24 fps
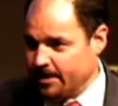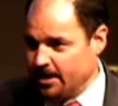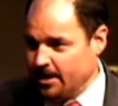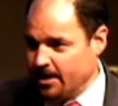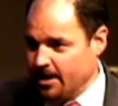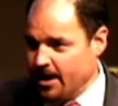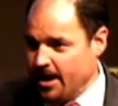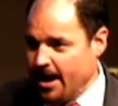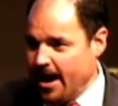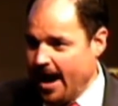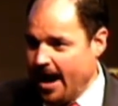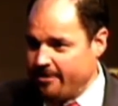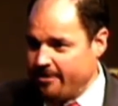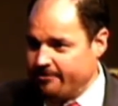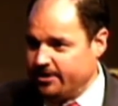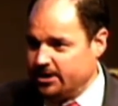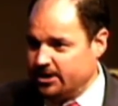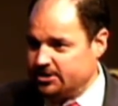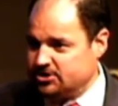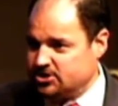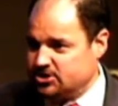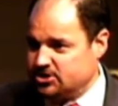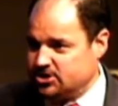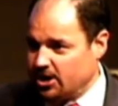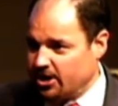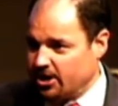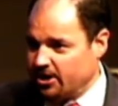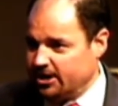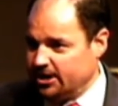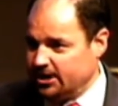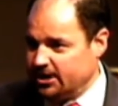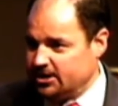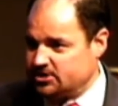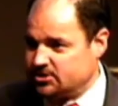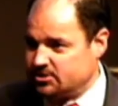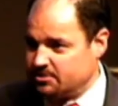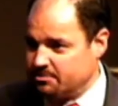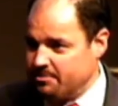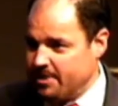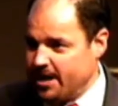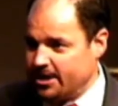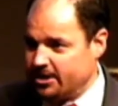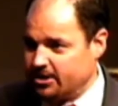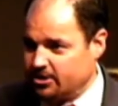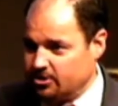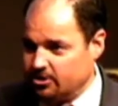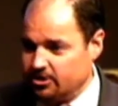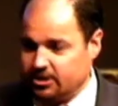have a serious
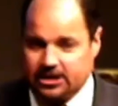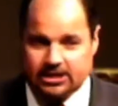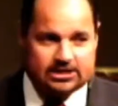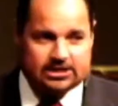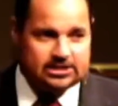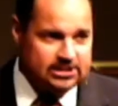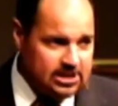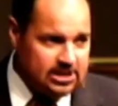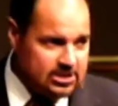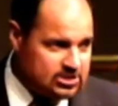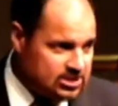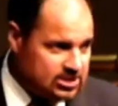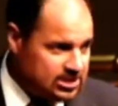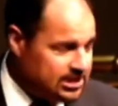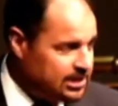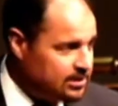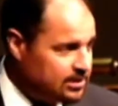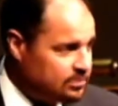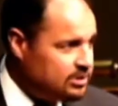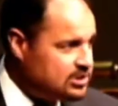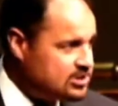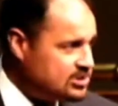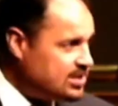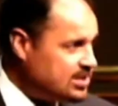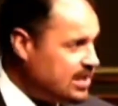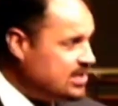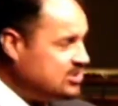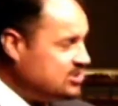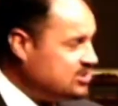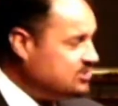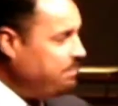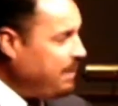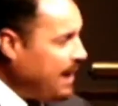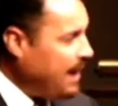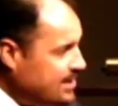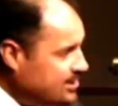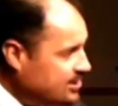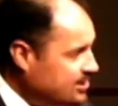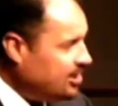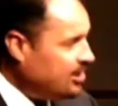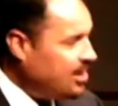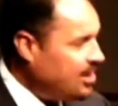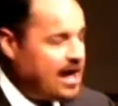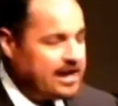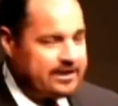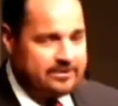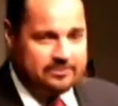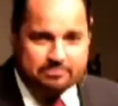medical condition in which they spend a
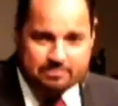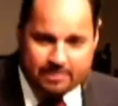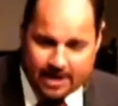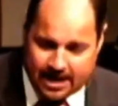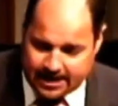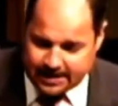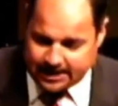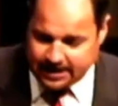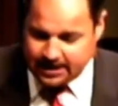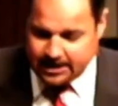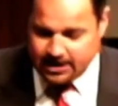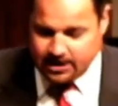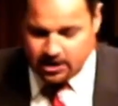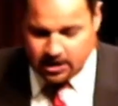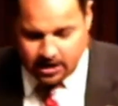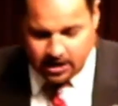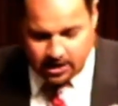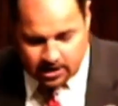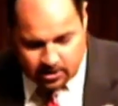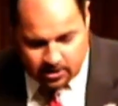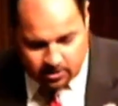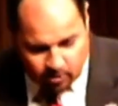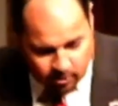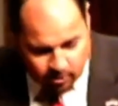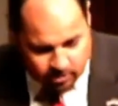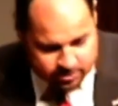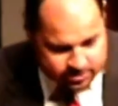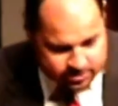lot of money in order to